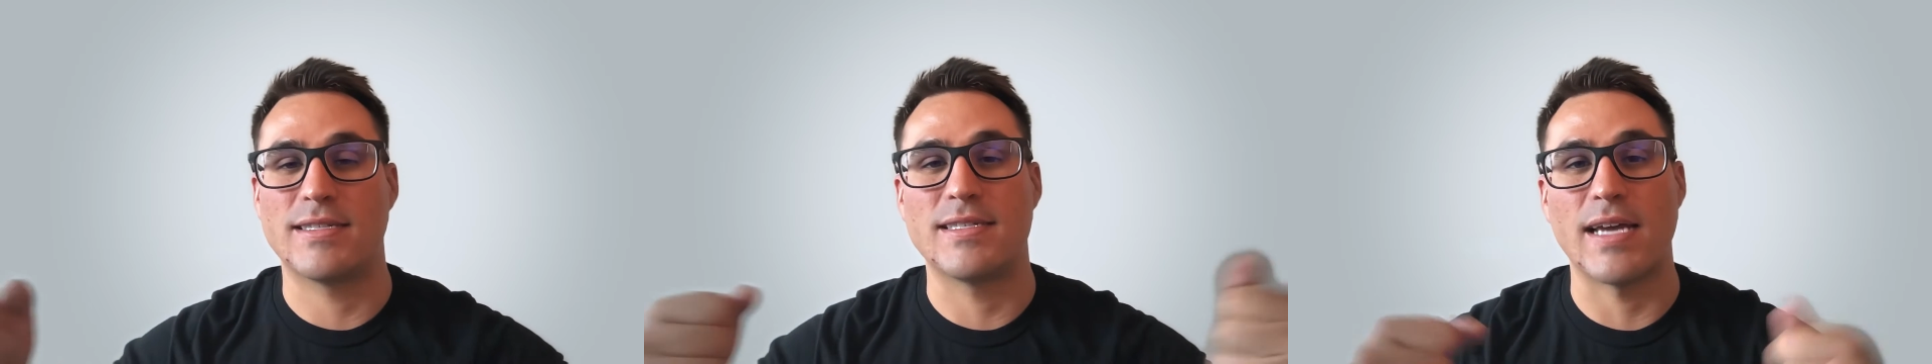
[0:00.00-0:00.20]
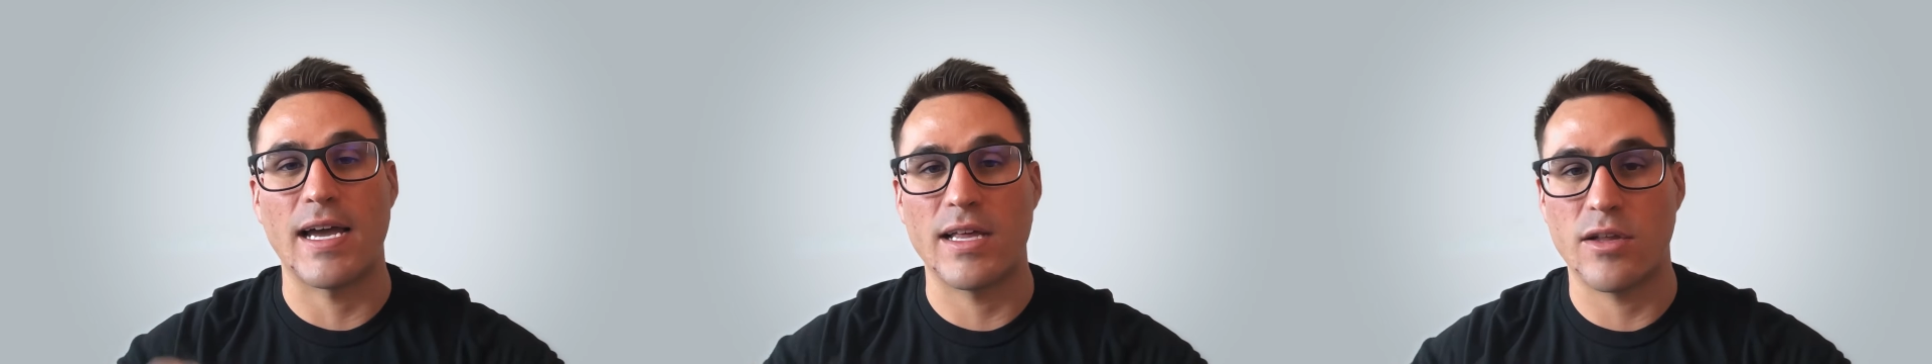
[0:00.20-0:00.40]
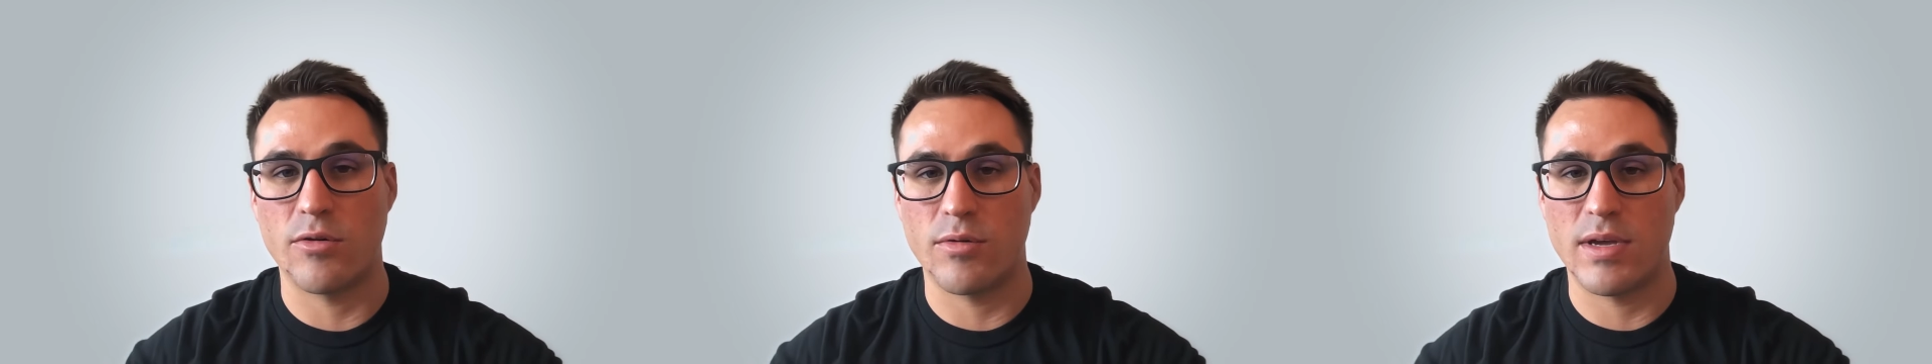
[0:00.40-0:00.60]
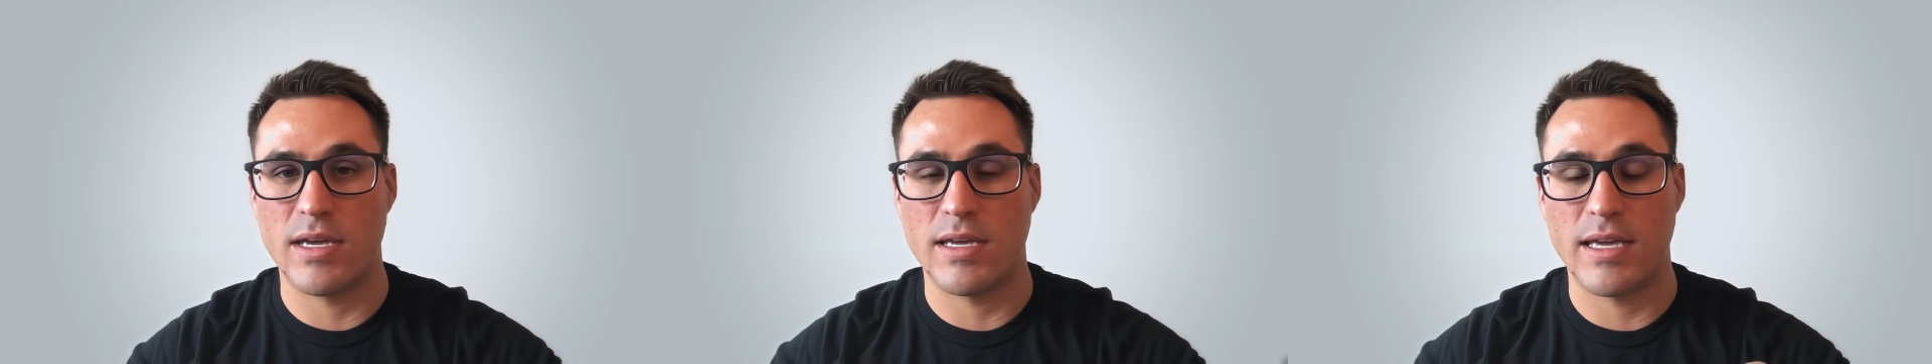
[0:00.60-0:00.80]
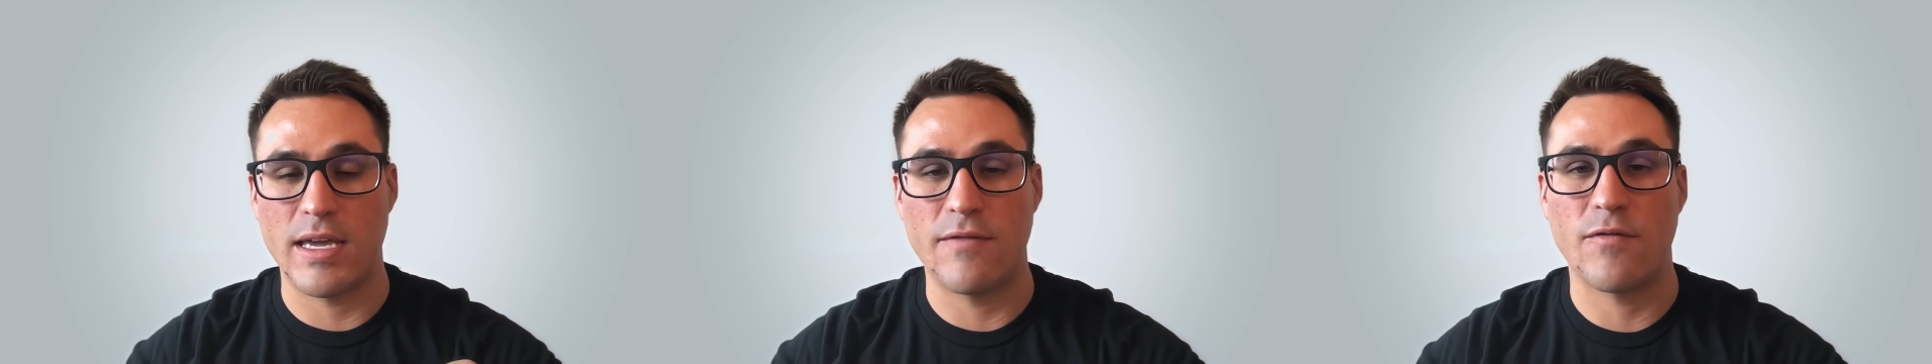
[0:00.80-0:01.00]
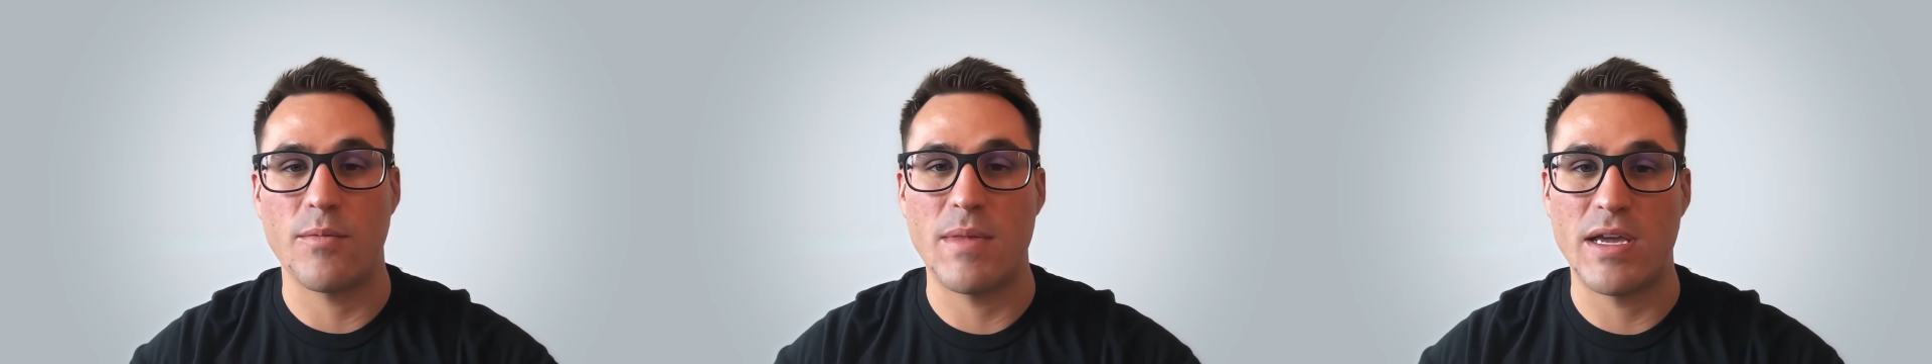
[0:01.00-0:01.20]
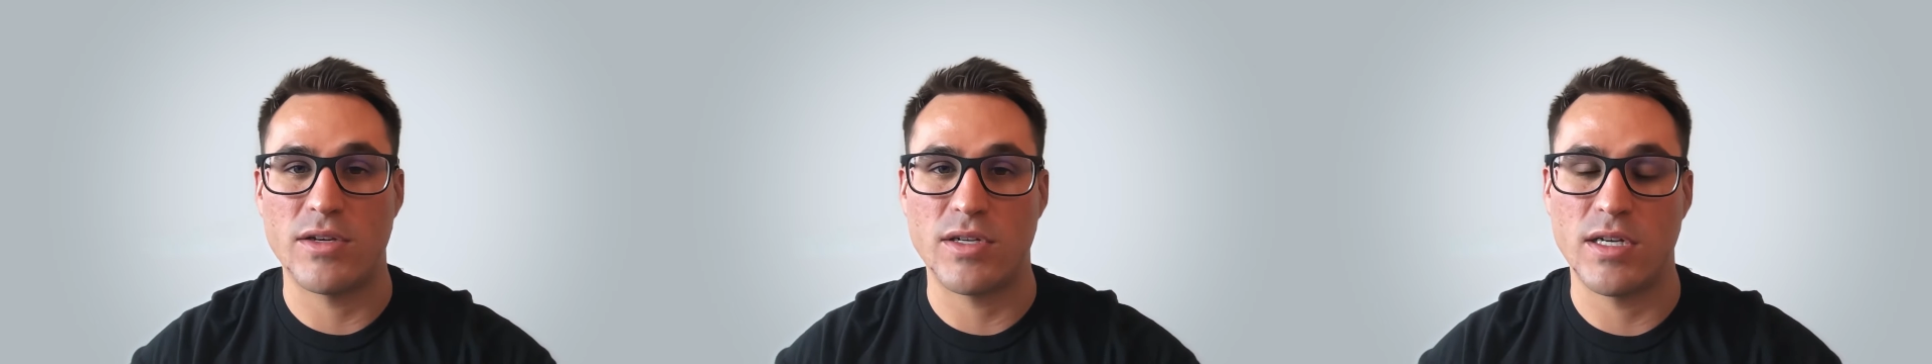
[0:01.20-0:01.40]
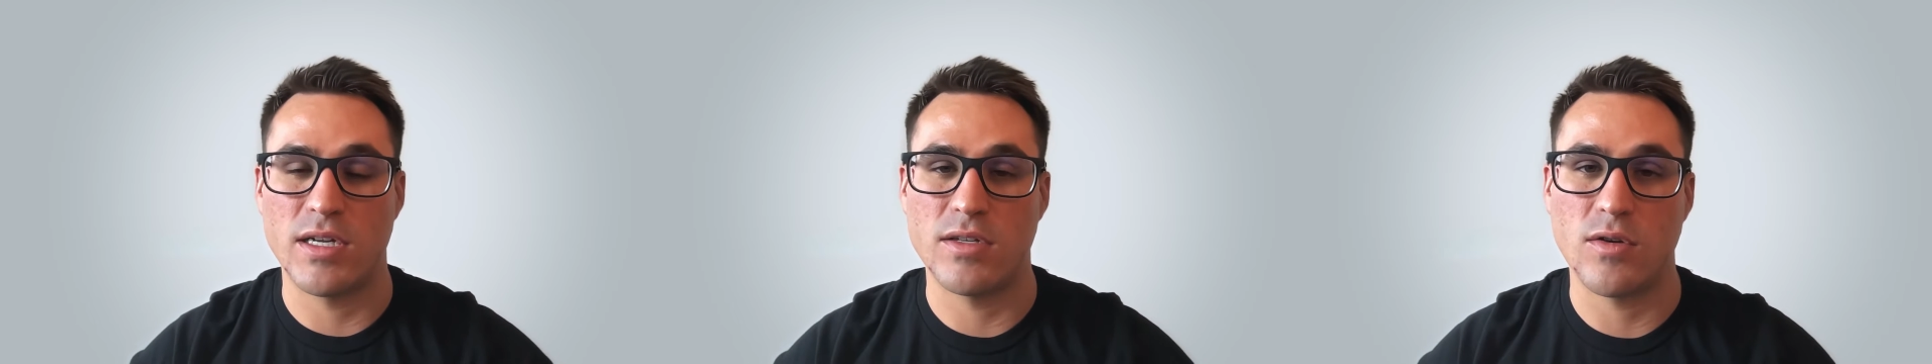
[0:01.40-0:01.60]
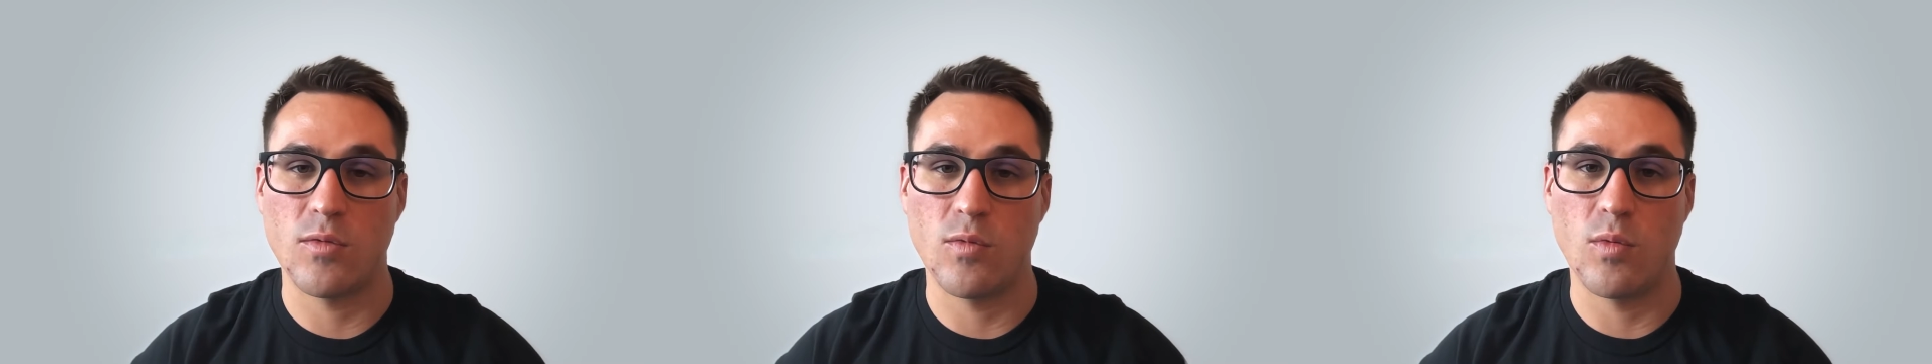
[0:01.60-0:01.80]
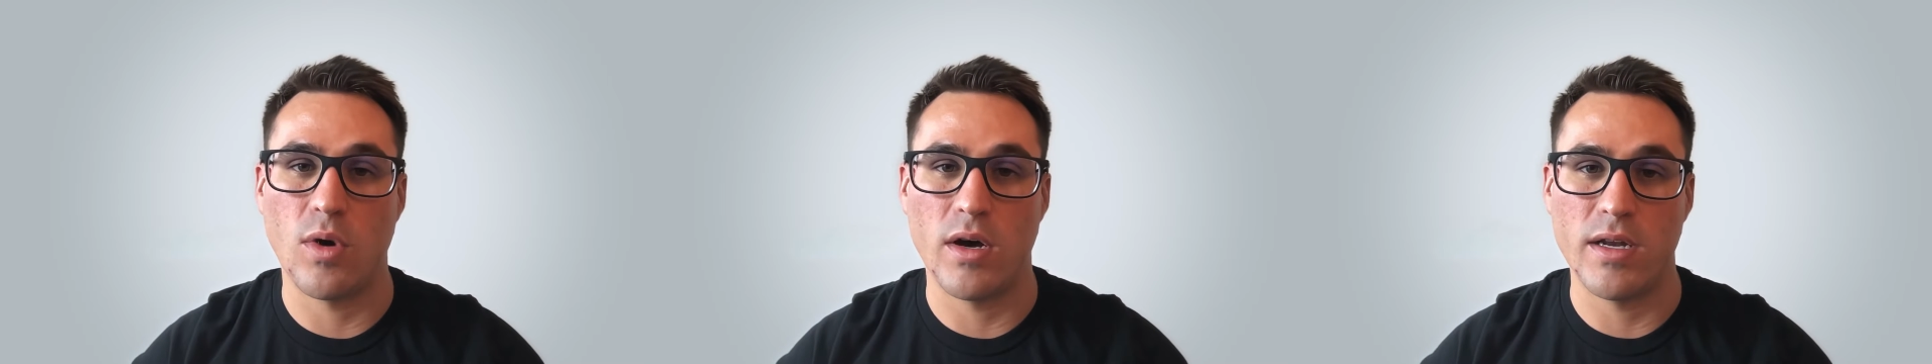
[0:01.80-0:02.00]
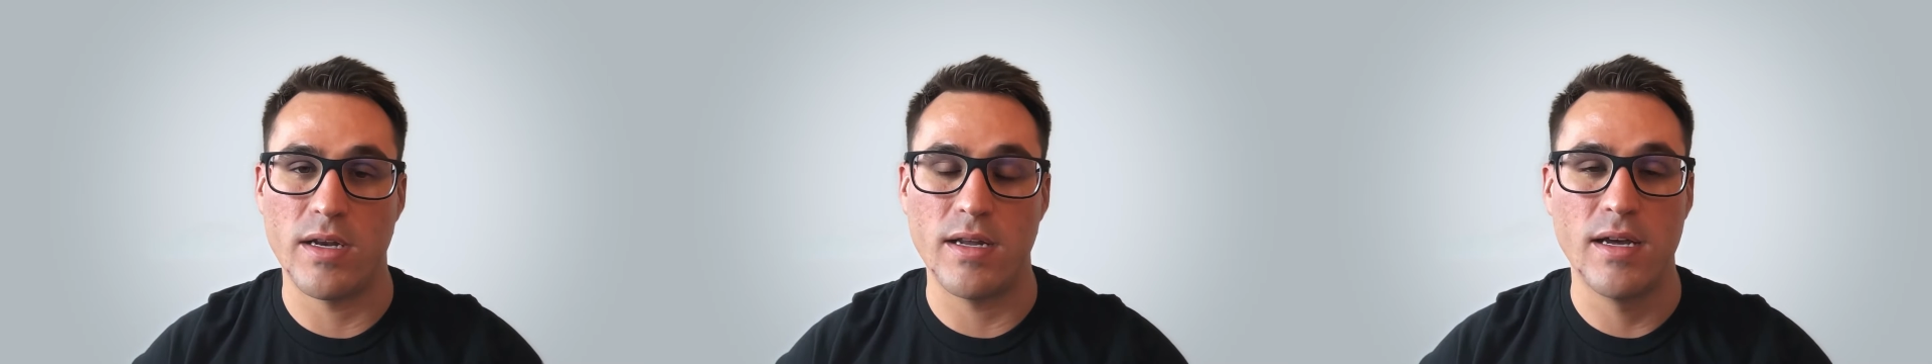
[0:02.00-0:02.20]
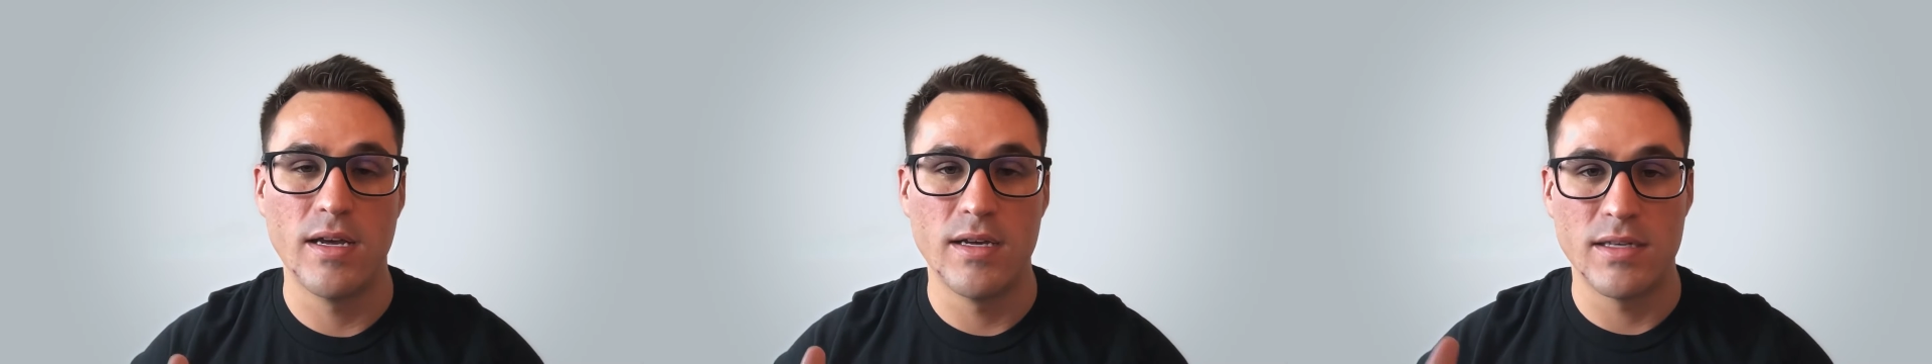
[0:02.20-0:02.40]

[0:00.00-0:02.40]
siloing information into one